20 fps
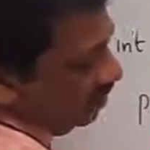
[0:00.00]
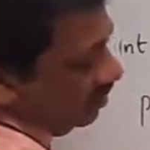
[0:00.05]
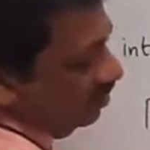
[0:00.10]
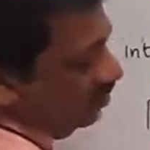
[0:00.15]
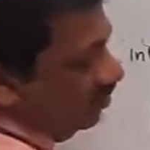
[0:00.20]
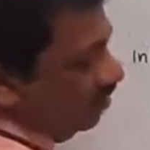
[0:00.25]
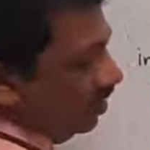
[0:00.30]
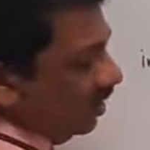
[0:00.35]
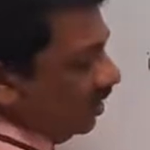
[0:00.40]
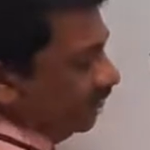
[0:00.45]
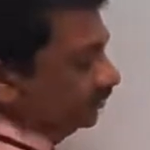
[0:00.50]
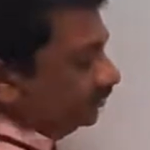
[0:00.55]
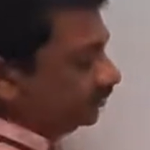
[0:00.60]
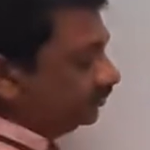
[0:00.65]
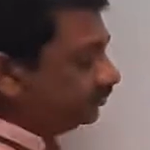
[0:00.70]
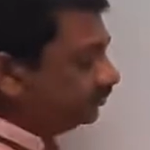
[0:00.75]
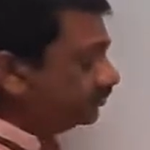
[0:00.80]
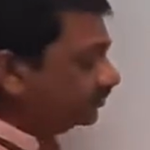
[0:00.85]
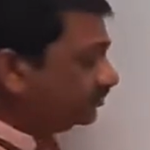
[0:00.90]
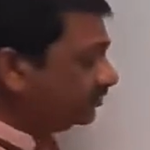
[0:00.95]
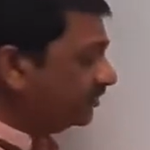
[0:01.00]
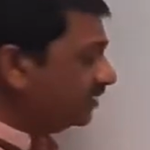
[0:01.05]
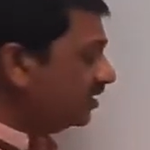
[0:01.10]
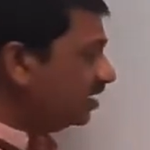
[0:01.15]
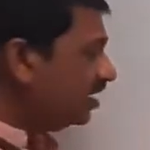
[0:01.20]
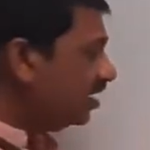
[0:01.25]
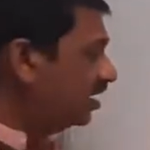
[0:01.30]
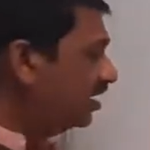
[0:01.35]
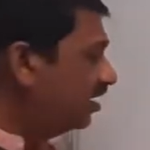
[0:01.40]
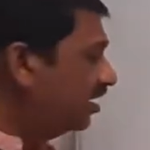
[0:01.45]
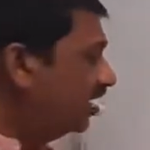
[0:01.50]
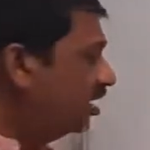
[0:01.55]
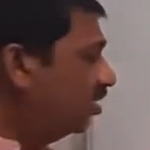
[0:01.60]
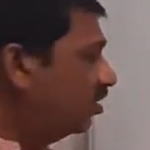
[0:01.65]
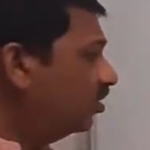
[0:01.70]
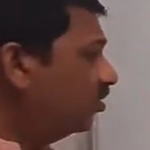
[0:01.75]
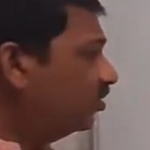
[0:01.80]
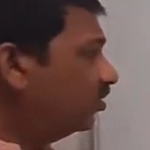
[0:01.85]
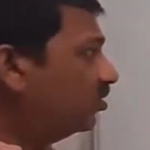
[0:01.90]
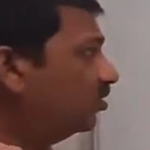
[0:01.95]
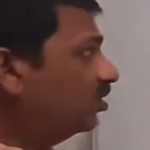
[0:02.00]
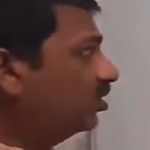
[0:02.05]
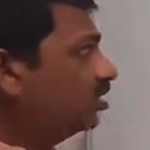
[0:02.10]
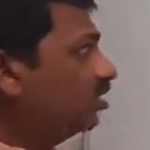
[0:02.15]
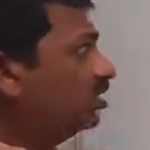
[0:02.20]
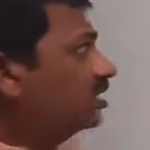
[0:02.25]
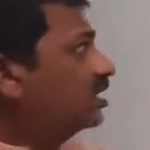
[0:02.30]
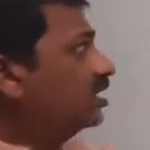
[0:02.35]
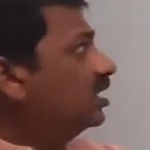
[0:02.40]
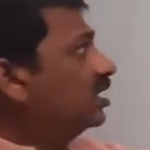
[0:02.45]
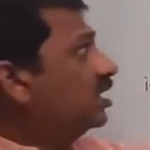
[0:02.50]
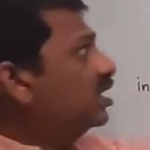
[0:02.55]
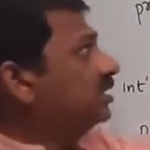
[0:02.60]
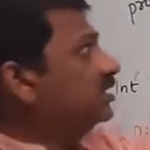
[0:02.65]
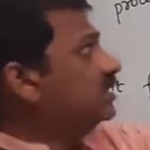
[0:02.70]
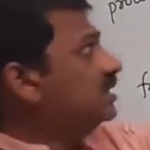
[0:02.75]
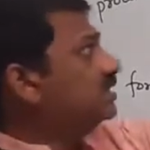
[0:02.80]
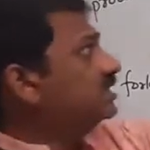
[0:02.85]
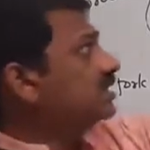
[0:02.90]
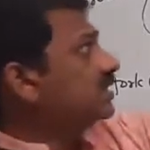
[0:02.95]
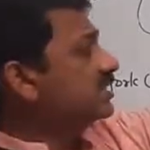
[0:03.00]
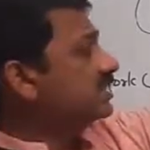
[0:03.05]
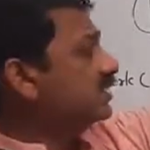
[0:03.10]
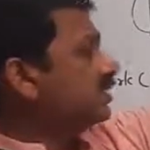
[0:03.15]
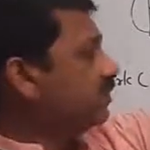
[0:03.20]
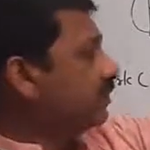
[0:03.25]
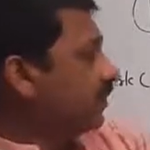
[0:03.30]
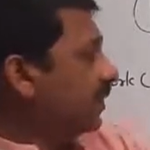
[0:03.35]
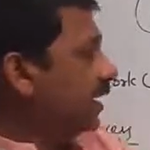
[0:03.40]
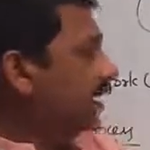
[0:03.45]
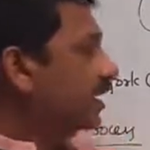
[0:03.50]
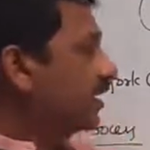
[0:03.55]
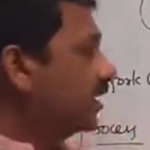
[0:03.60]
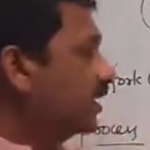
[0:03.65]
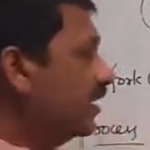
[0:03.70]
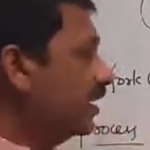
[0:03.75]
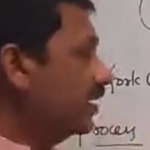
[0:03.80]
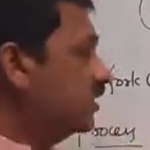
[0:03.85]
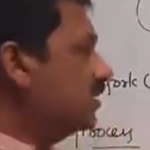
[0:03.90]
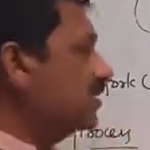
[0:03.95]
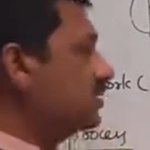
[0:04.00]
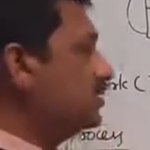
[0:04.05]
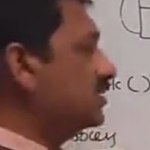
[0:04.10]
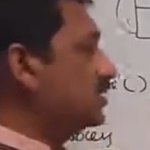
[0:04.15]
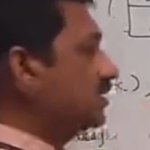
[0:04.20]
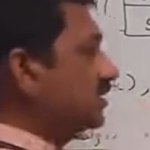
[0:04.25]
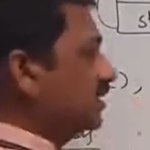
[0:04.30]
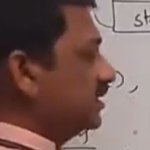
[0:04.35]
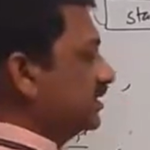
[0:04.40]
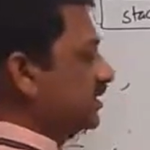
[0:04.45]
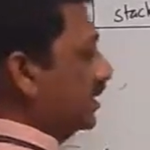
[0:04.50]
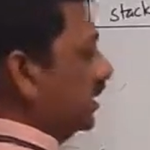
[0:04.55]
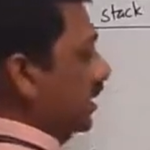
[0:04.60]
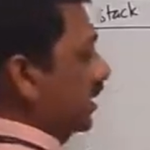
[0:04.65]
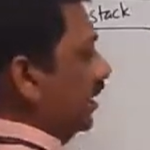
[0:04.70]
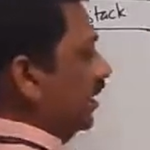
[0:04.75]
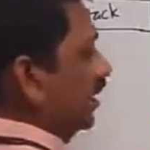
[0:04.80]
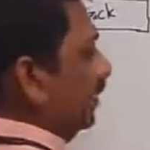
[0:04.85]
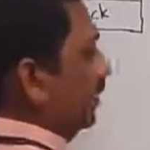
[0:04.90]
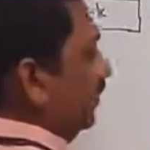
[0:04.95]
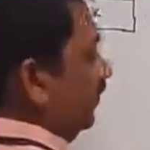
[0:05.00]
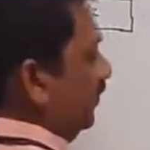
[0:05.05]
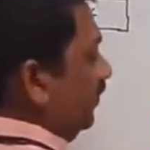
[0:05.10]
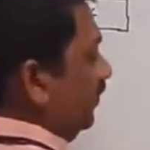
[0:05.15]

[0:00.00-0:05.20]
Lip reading: Okay. Now this is the parent and this is the child.